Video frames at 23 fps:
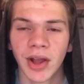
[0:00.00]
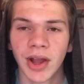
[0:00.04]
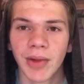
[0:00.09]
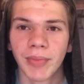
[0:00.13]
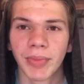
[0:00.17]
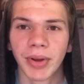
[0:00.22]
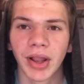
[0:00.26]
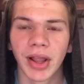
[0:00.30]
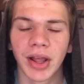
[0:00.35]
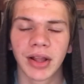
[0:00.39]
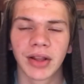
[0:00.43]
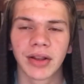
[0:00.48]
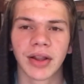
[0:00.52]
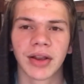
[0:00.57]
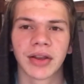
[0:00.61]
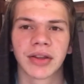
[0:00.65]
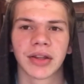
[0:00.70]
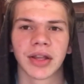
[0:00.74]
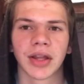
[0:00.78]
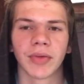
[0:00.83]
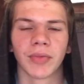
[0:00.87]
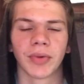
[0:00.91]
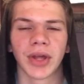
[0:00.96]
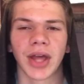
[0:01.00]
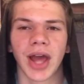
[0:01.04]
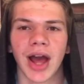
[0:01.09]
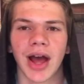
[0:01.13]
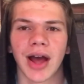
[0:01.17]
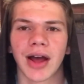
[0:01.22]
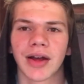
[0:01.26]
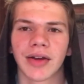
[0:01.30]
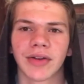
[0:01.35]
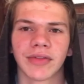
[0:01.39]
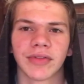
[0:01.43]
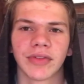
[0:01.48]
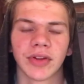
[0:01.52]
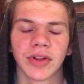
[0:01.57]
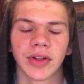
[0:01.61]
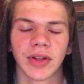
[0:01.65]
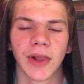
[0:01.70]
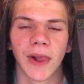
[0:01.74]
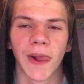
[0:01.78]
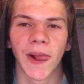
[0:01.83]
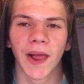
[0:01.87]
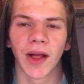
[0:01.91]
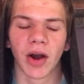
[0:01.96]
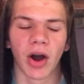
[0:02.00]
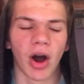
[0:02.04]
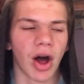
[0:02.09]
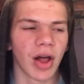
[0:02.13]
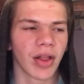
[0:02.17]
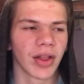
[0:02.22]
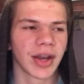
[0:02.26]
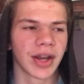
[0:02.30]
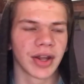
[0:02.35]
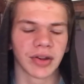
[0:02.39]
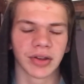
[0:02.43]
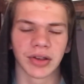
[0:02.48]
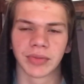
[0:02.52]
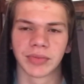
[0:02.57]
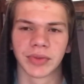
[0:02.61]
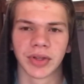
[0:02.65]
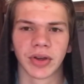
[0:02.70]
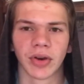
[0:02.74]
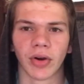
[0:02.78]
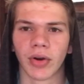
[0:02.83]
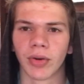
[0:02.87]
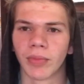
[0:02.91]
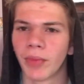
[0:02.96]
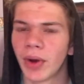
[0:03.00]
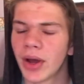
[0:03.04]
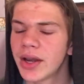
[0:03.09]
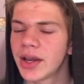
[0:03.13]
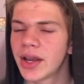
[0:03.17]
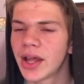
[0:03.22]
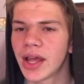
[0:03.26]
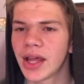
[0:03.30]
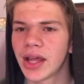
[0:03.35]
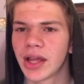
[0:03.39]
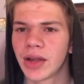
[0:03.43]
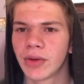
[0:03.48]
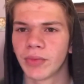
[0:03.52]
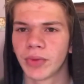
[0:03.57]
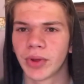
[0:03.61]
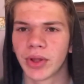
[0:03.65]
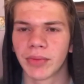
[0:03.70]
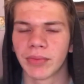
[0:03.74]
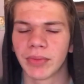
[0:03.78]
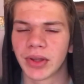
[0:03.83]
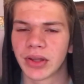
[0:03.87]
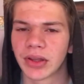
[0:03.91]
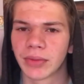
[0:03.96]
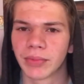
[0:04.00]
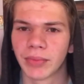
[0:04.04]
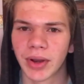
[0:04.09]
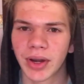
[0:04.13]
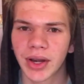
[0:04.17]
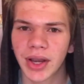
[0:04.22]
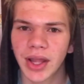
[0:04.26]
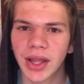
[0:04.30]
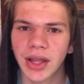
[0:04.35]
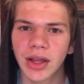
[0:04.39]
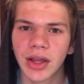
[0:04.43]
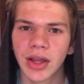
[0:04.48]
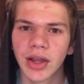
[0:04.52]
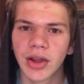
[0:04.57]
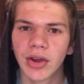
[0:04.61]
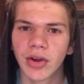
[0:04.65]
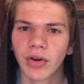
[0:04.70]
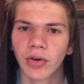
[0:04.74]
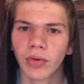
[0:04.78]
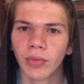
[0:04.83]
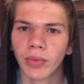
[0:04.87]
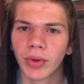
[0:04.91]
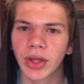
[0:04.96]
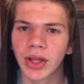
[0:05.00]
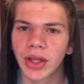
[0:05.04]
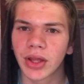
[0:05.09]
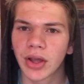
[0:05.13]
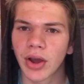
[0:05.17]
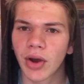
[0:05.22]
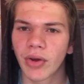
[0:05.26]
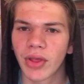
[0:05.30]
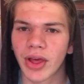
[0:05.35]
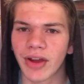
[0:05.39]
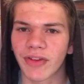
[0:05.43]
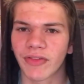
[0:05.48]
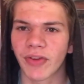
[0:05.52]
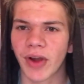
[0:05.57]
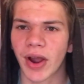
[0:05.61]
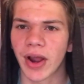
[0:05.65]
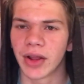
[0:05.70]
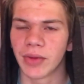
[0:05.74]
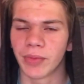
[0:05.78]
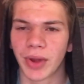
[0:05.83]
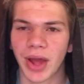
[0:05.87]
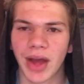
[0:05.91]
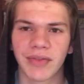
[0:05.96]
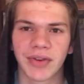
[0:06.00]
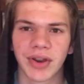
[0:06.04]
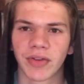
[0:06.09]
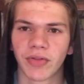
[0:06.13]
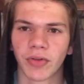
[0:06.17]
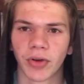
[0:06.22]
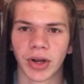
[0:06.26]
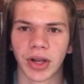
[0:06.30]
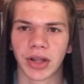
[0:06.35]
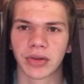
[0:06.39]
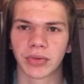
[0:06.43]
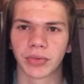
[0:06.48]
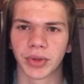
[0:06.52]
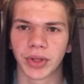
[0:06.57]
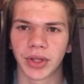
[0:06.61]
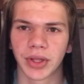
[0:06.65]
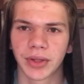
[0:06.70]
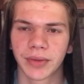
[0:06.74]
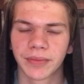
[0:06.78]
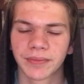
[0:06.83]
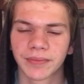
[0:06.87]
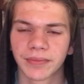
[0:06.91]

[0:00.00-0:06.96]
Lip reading: But like, let's say we have a holiday or something on Monday and we miss a Monday, we go that Friday. We have to have 4 days a week.